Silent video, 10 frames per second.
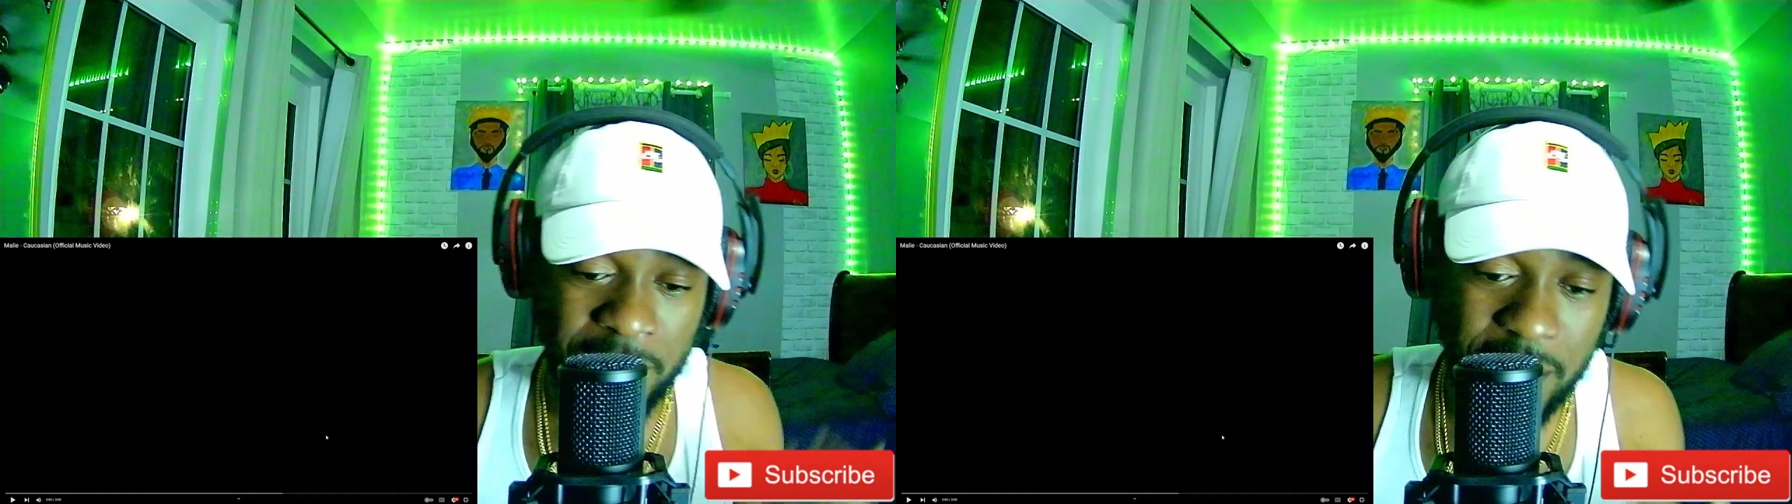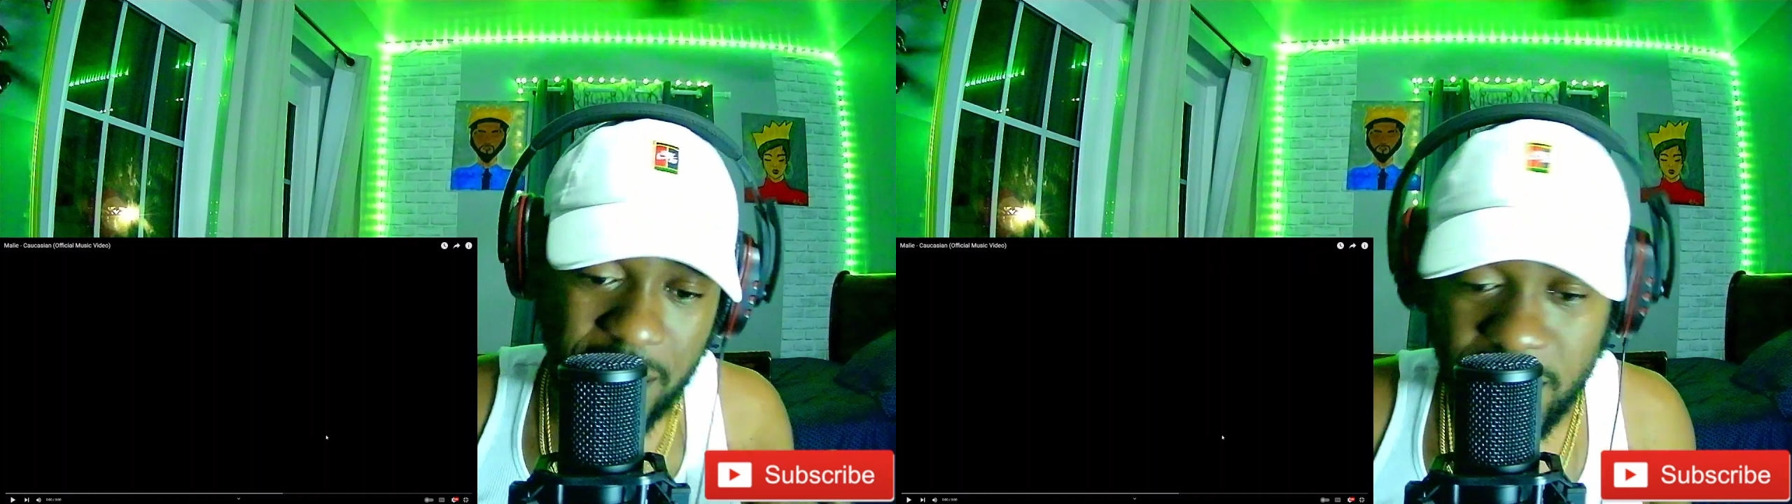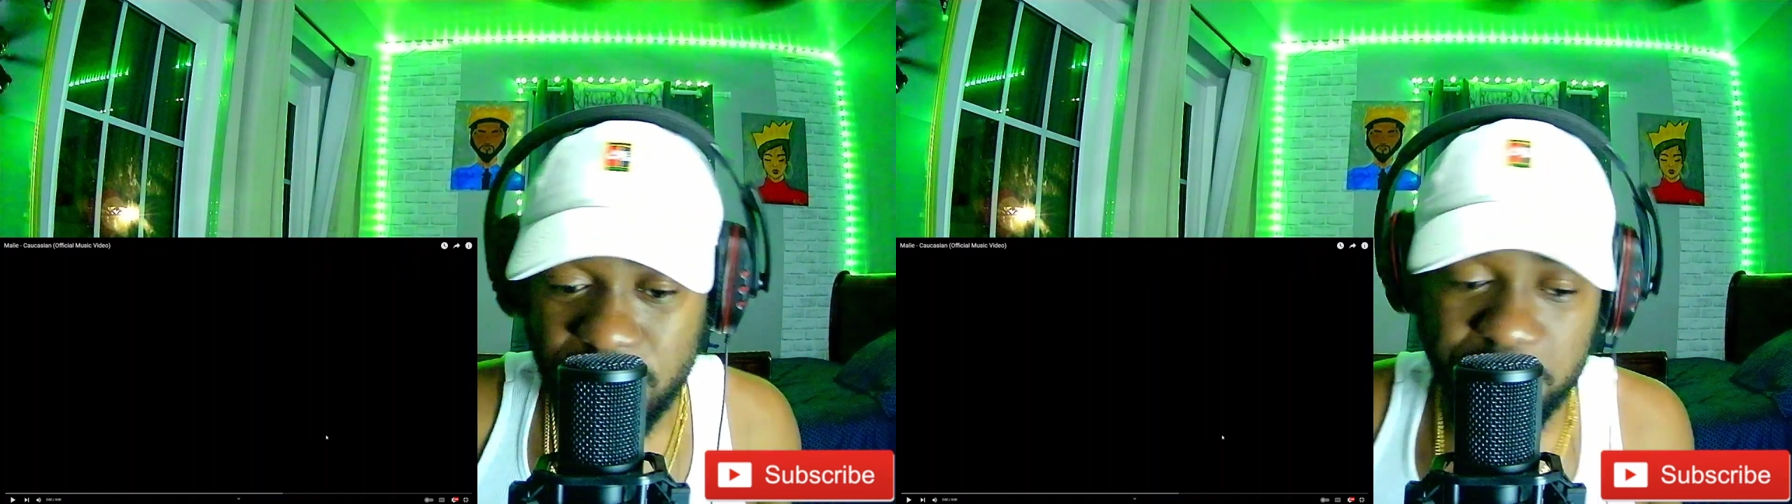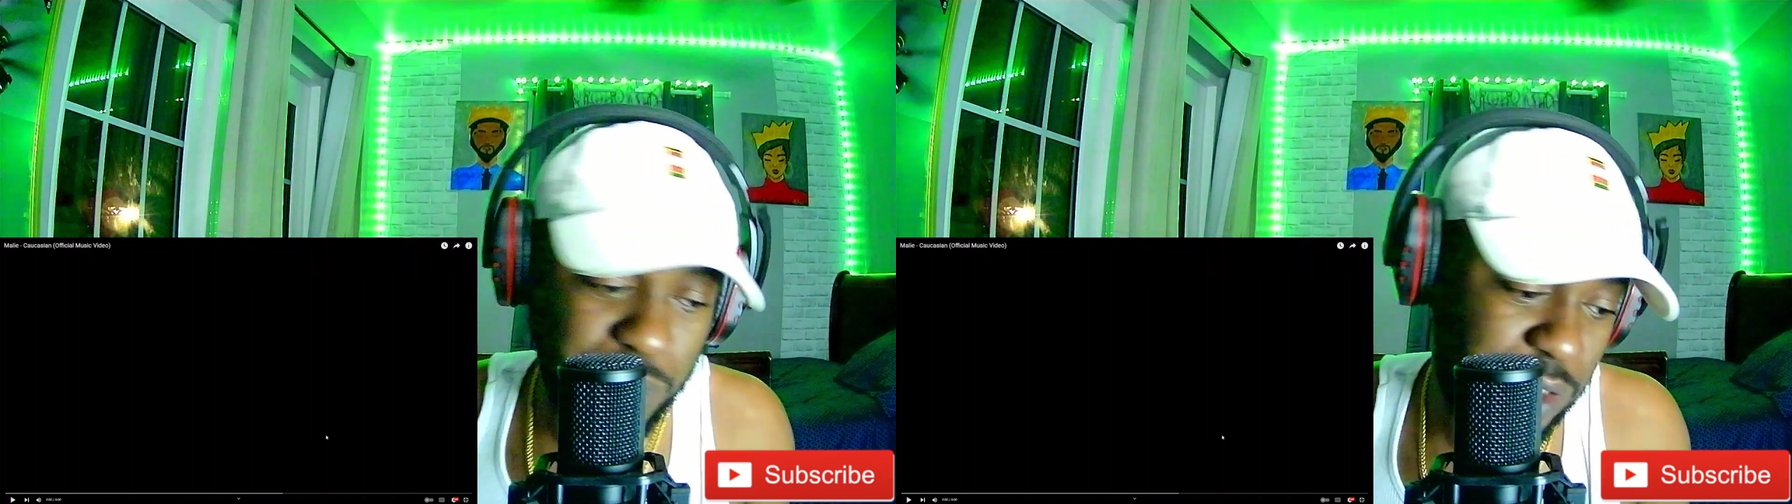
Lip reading: and the music